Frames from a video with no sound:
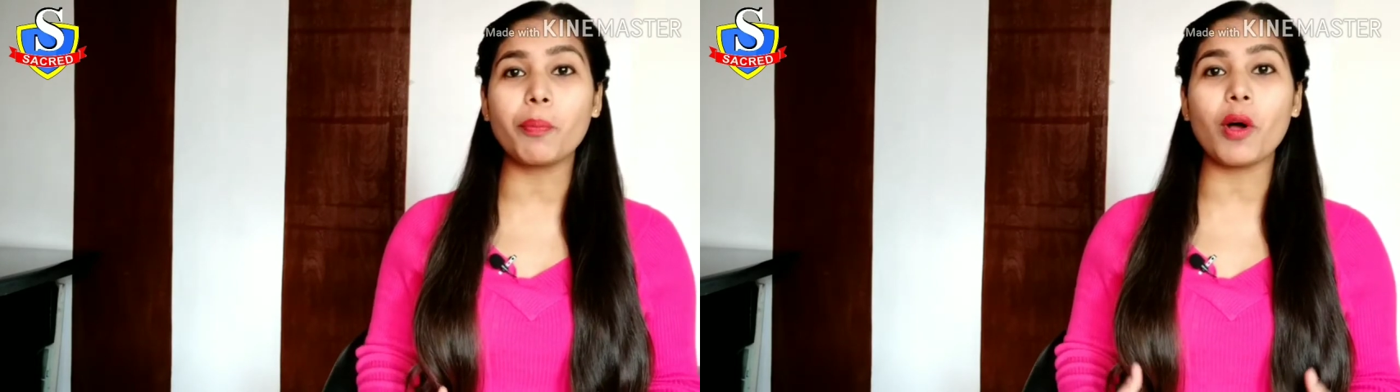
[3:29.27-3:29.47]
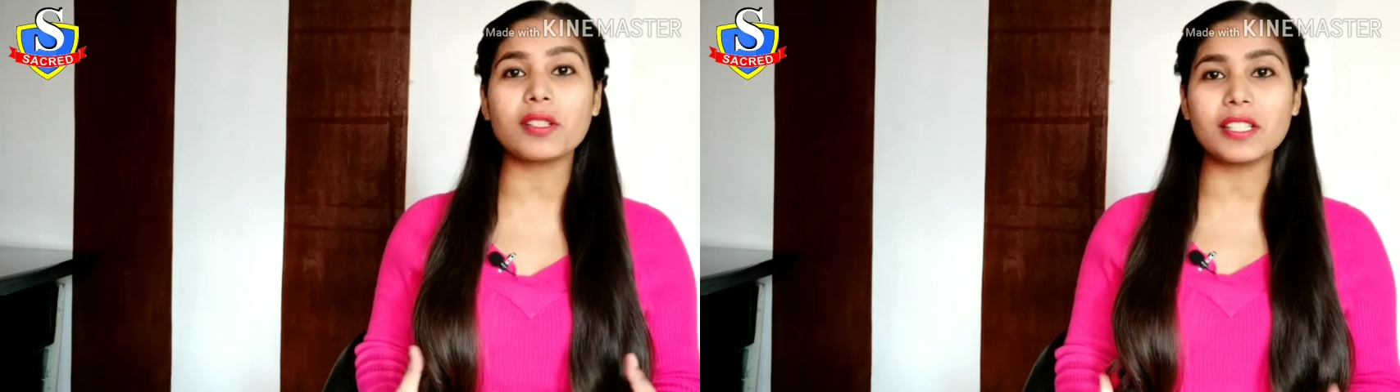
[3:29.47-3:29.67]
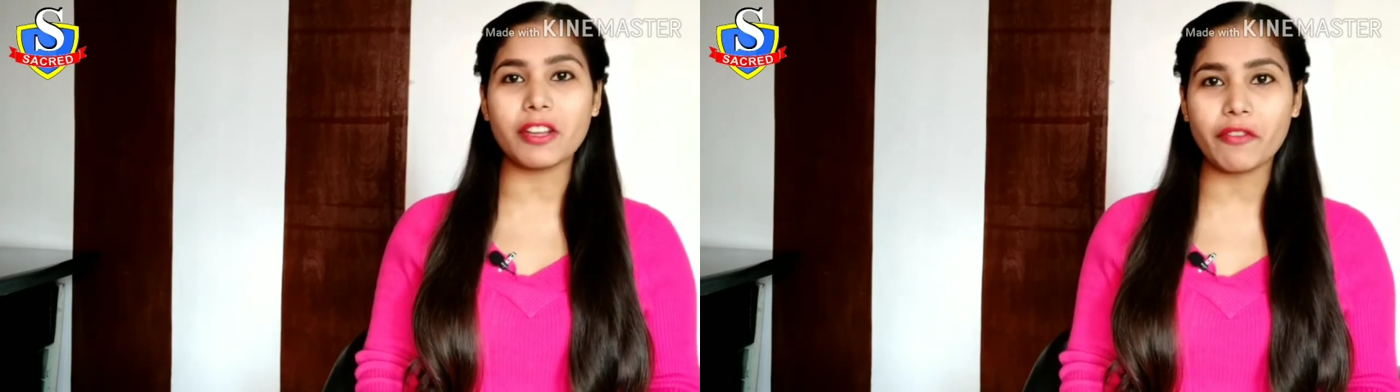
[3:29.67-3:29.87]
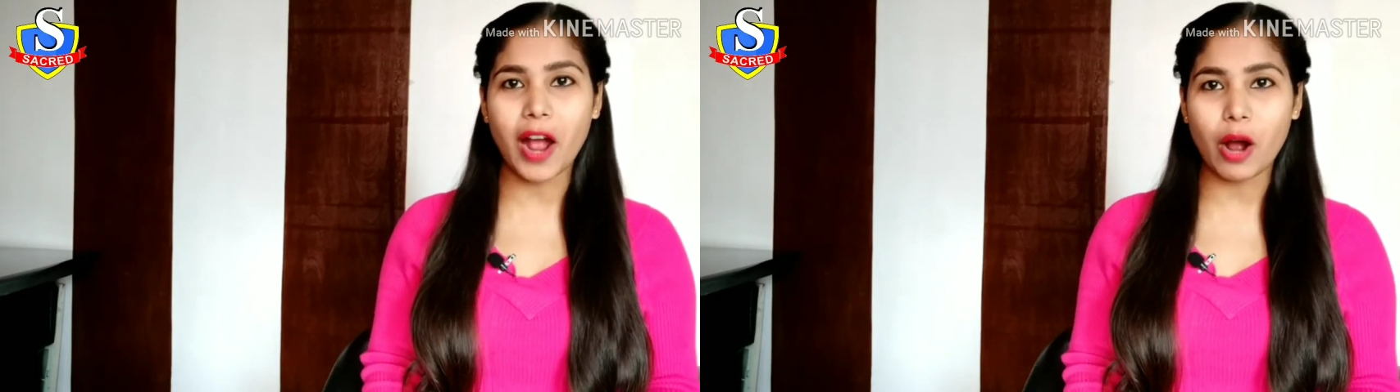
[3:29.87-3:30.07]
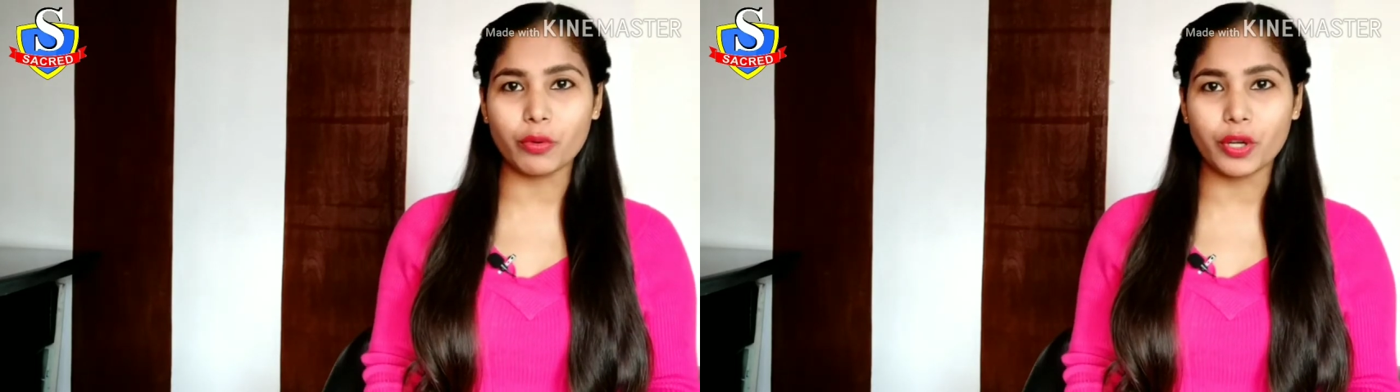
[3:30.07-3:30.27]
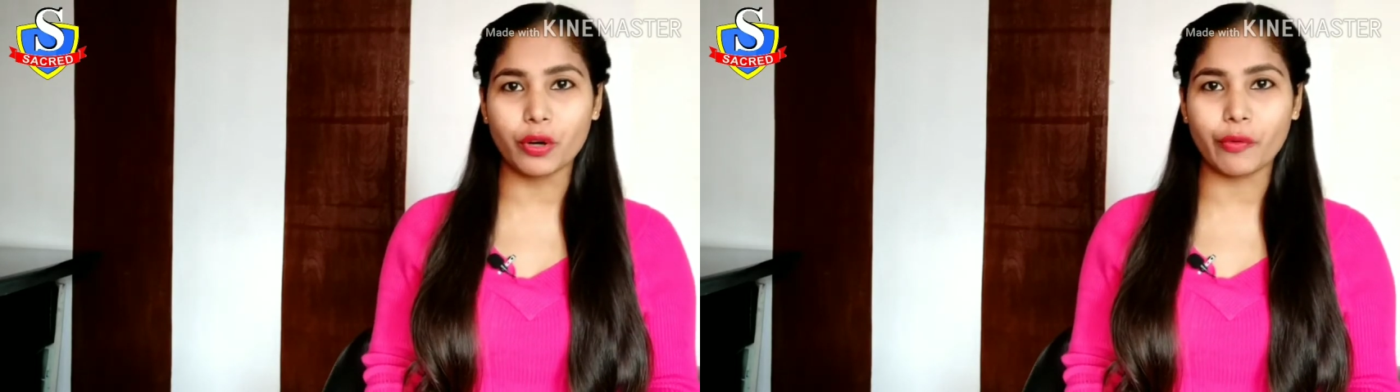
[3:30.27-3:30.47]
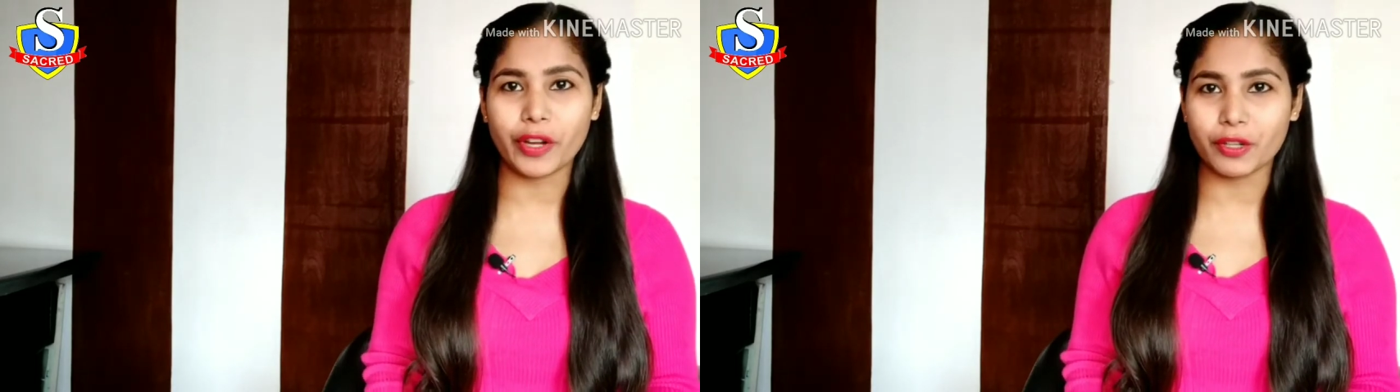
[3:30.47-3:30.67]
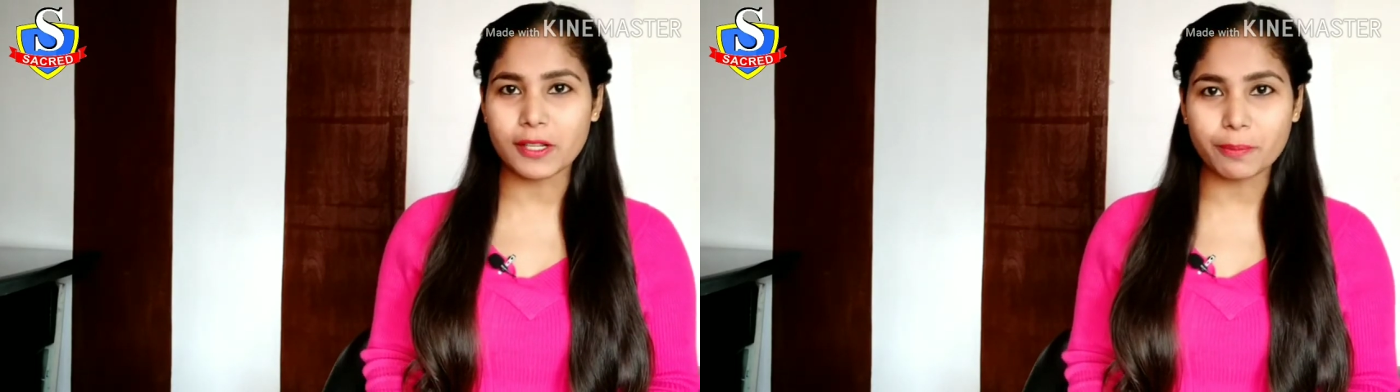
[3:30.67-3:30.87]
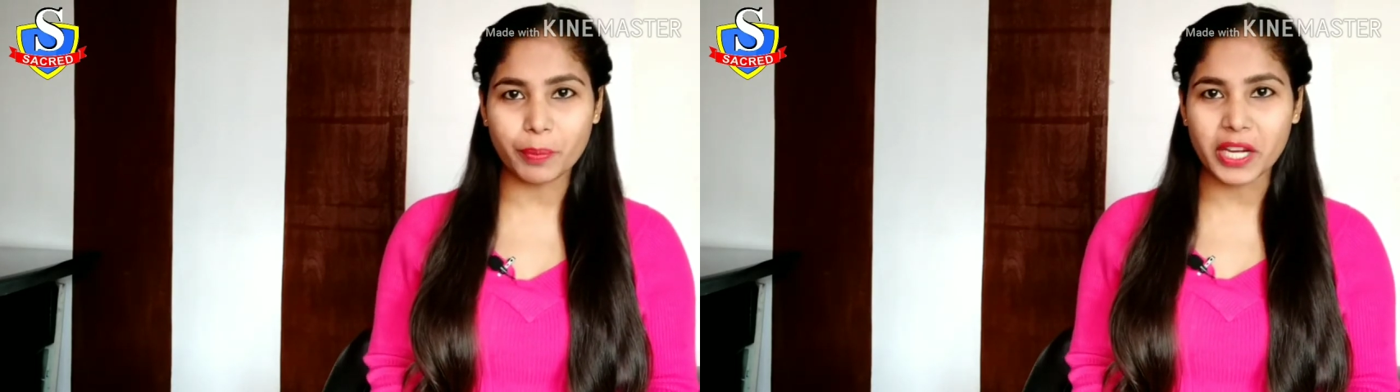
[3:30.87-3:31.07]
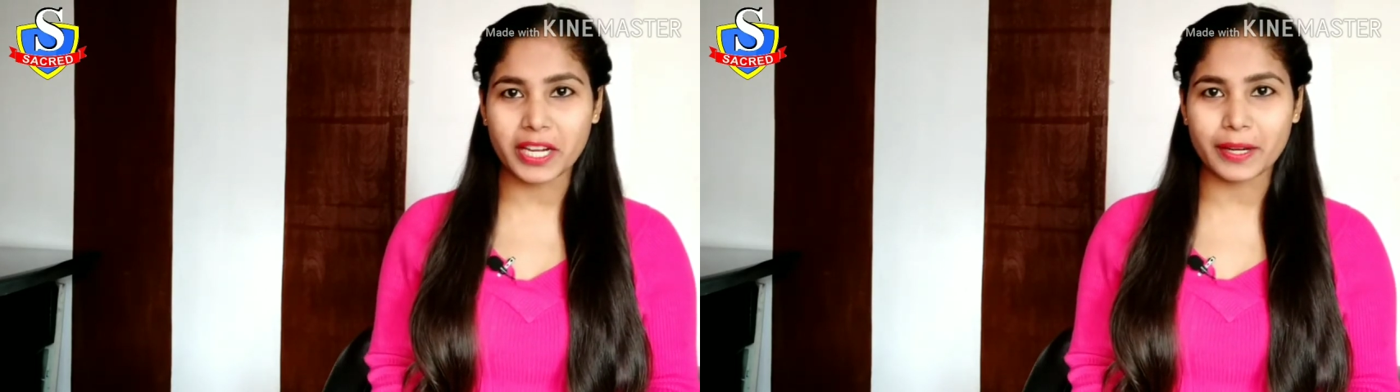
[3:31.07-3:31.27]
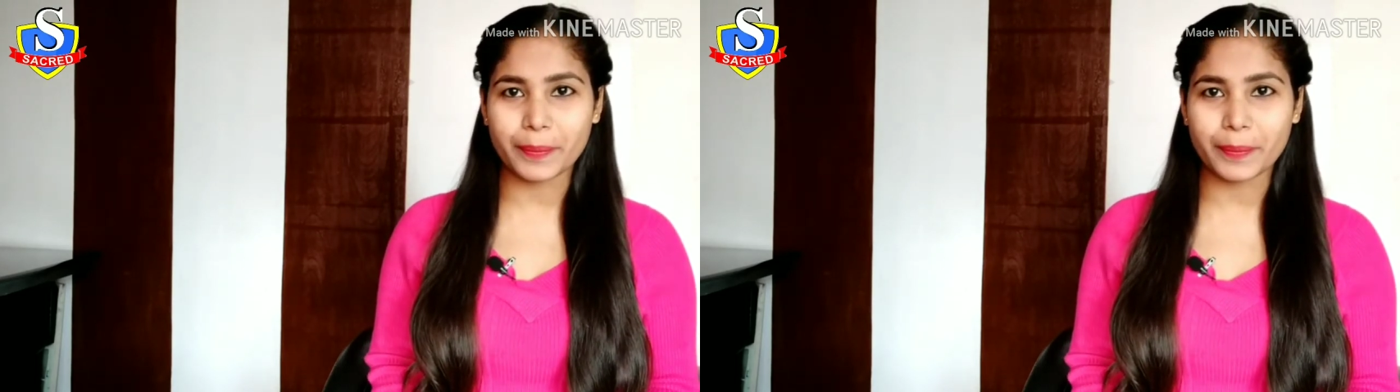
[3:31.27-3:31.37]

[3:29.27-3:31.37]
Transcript: positive outlook when you speak.